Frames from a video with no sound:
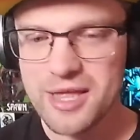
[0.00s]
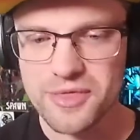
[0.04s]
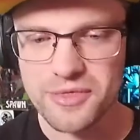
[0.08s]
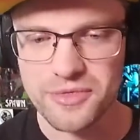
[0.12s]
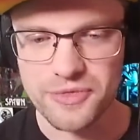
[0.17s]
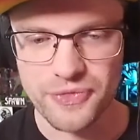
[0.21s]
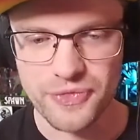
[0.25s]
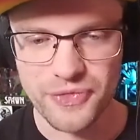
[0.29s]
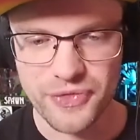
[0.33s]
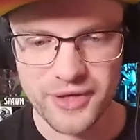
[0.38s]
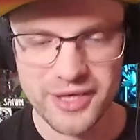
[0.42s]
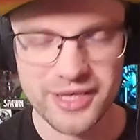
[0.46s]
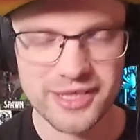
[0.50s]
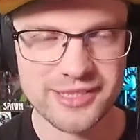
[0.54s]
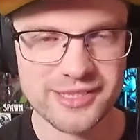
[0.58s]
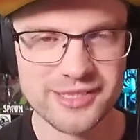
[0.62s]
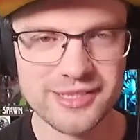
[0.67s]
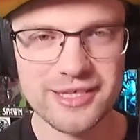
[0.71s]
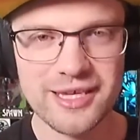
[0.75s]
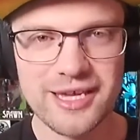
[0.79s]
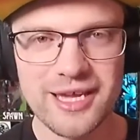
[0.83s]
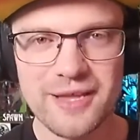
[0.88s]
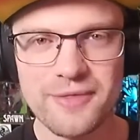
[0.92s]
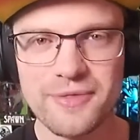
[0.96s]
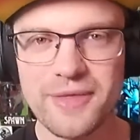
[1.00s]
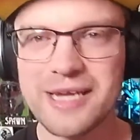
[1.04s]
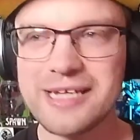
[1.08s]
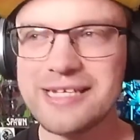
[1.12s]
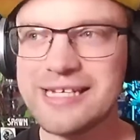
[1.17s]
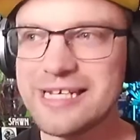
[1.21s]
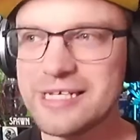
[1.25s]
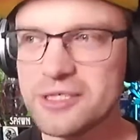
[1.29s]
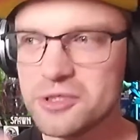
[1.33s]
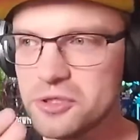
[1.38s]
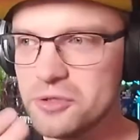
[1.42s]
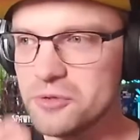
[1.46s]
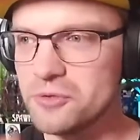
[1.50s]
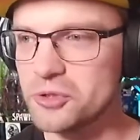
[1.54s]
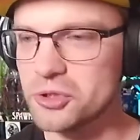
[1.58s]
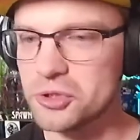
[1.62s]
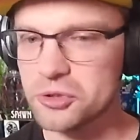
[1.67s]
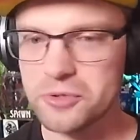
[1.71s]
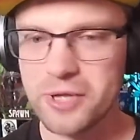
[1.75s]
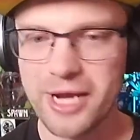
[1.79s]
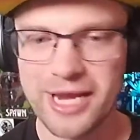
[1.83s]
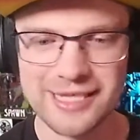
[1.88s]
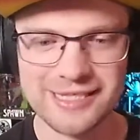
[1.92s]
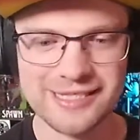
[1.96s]
This, they need to
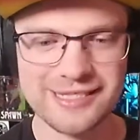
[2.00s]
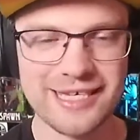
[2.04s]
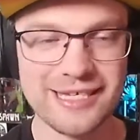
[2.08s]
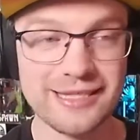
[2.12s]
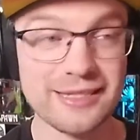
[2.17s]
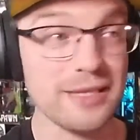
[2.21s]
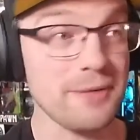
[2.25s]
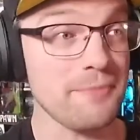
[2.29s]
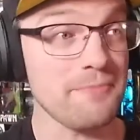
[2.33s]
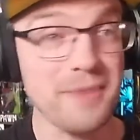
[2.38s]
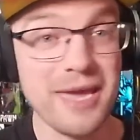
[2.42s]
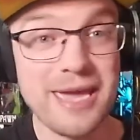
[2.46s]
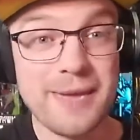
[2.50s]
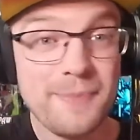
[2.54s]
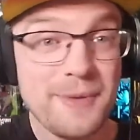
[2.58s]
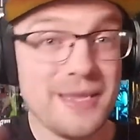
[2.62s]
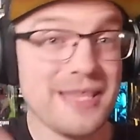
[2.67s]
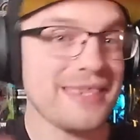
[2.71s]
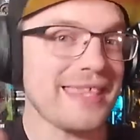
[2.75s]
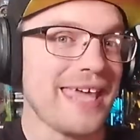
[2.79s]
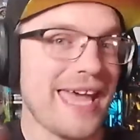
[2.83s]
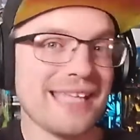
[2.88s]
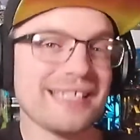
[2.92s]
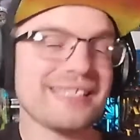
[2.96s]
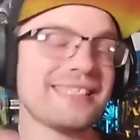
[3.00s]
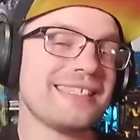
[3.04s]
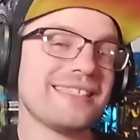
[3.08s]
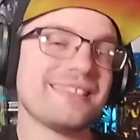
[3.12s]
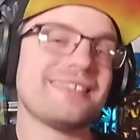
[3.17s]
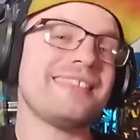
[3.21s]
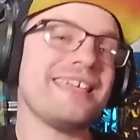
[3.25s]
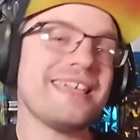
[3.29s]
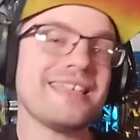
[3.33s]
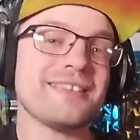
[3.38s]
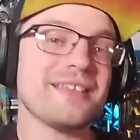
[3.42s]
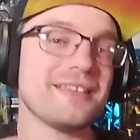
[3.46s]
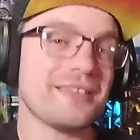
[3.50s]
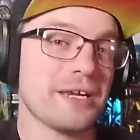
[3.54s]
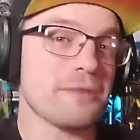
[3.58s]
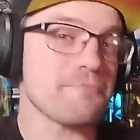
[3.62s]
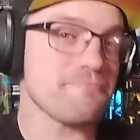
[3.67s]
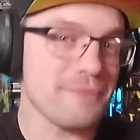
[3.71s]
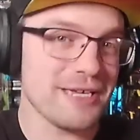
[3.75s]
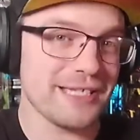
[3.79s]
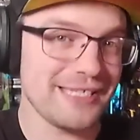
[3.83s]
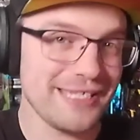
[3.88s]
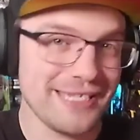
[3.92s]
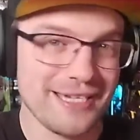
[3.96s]
translate that. Maybe that's the thing that they're
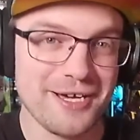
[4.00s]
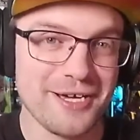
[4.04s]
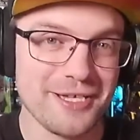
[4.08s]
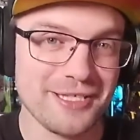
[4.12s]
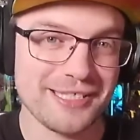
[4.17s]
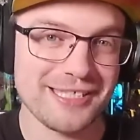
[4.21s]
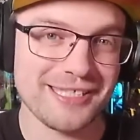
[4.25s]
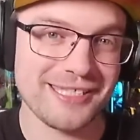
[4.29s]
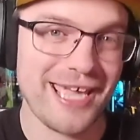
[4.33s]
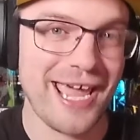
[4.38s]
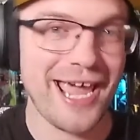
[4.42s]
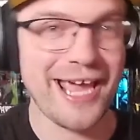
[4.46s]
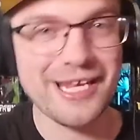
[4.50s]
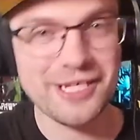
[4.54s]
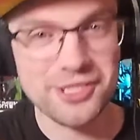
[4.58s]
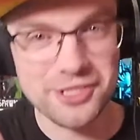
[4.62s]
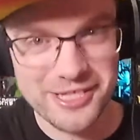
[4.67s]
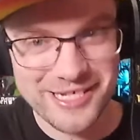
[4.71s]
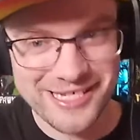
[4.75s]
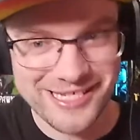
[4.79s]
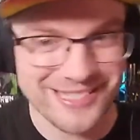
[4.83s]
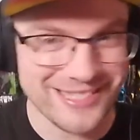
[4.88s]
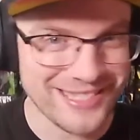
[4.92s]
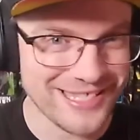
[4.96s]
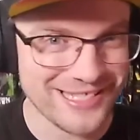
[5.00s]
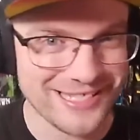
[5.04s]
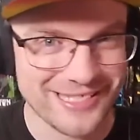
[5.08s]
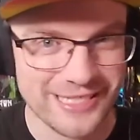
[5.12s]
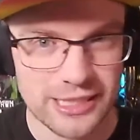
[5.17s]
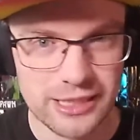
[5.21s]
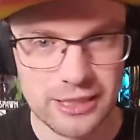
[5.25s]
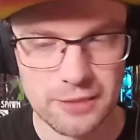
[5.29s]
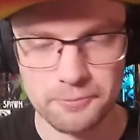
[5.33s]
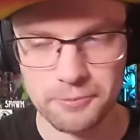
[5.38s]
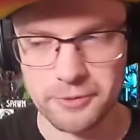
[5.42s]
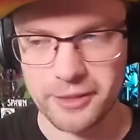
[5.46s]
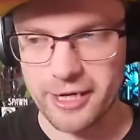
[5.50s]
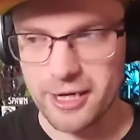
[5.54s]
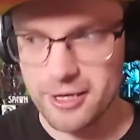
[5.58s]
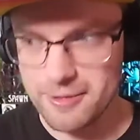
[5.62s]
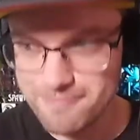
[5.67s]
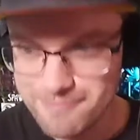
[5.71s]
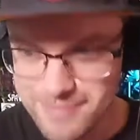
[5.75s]
missing on stage, is the synth player.